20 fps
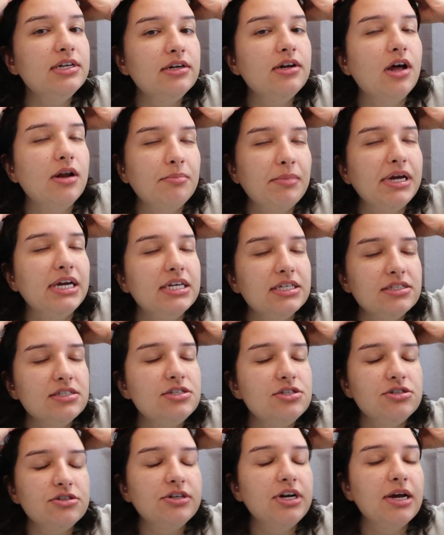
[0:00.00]
it on my
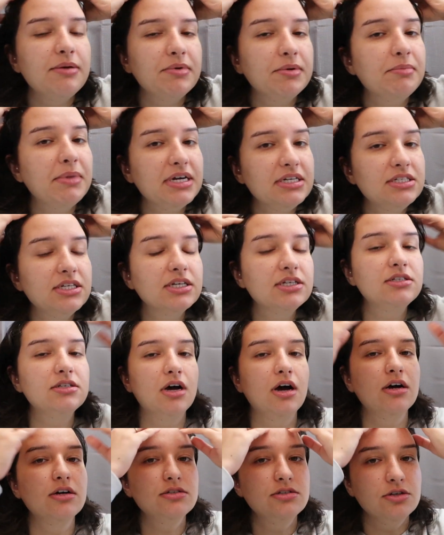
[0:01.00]
Instagram and my
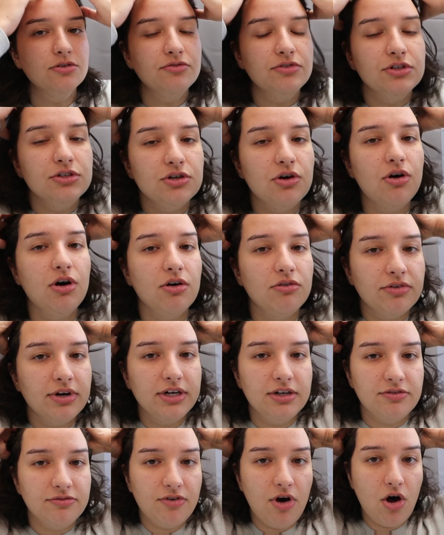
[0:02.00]
TikTok, so if you don't
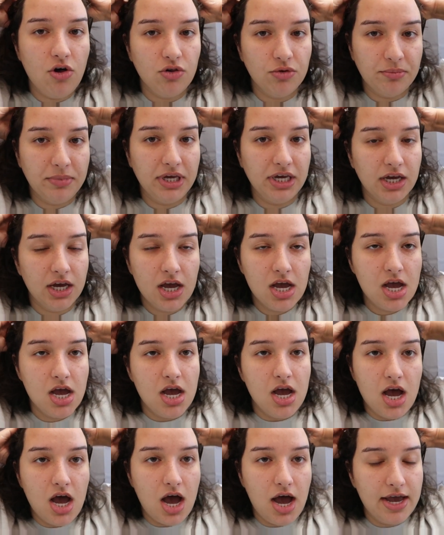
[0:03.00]
already follow me,
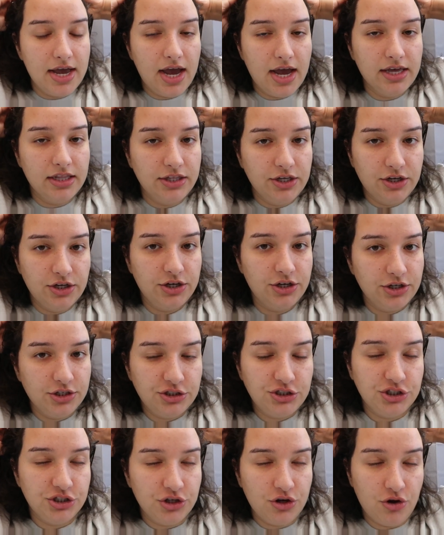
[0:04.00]
I highly
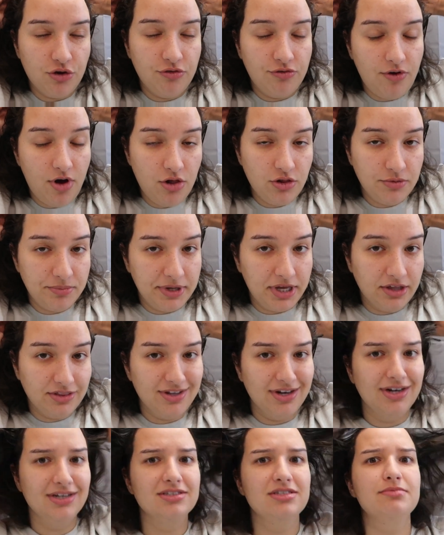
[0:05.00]
encourage you to go follow me on
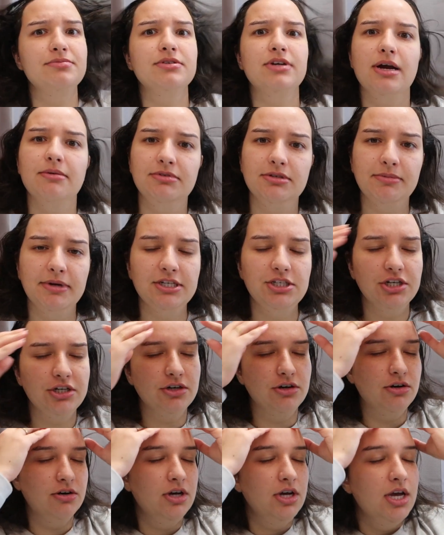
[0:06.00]
there and subscribe to my
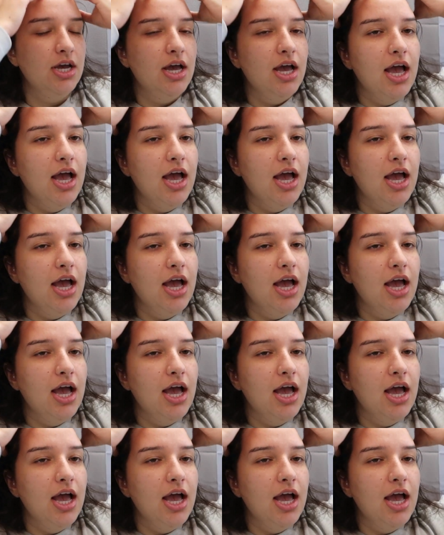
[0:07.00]
channel.